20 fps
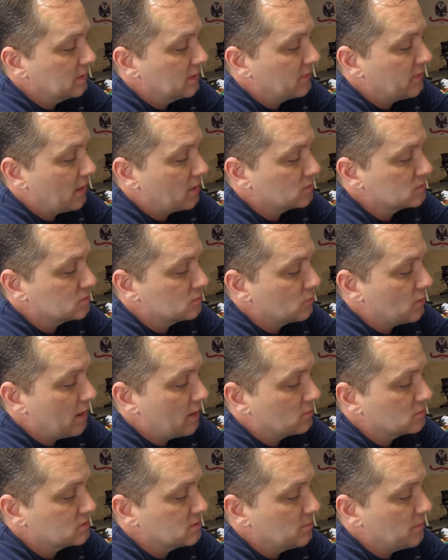1,000
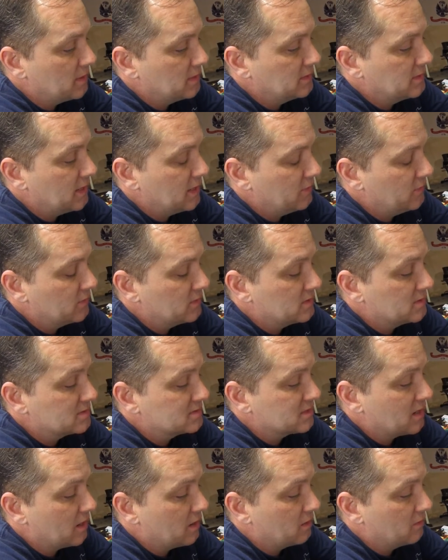rounds to maintain the
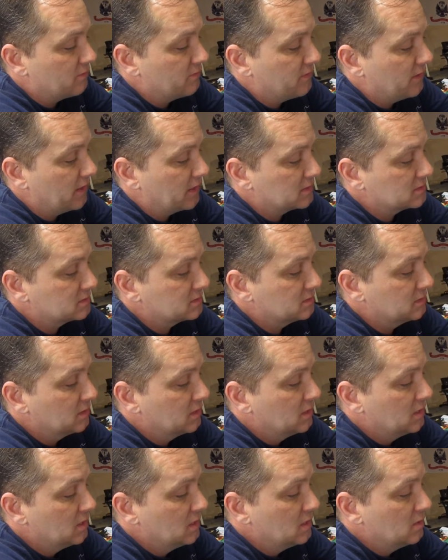desired effects.
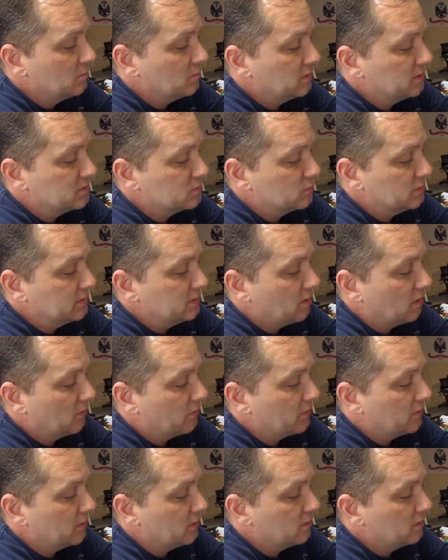Please read all
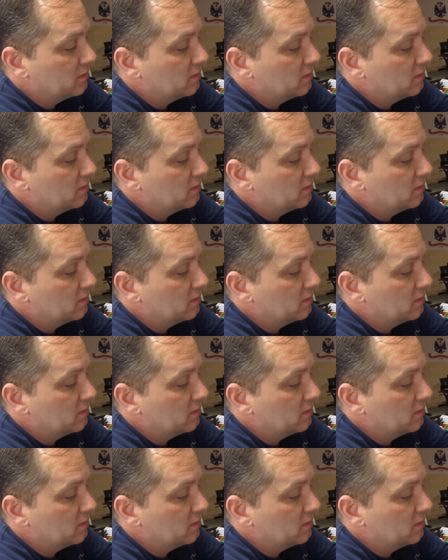the